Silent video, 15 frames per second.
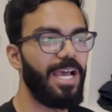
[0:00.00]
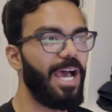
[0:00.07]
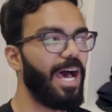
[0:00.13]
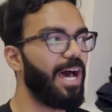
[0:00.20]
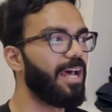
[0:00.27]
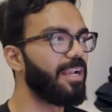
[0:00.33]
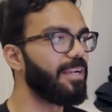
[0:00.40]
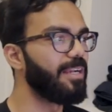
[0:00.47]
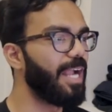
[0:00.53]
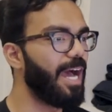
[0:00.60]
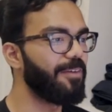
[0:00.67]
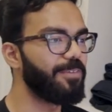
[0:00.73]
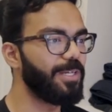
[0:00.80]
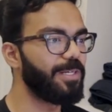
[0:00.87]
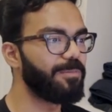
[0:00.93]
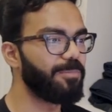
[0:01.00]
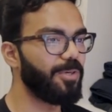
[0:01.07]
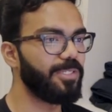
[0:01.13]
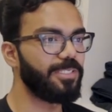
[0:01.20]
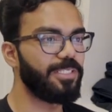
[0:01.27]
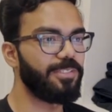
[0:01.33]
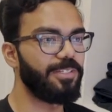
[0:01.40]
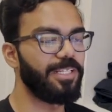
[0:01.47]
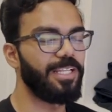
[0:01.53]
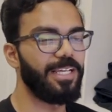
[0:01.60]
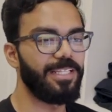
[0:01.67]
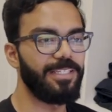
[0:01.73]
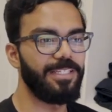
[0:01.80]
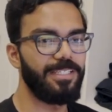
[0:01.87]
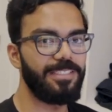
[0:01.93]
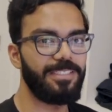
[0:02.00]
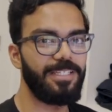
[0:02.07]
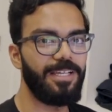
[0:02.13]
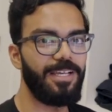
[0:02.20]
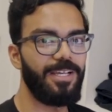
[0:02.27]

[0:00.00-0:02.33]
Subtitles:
and having a repository like this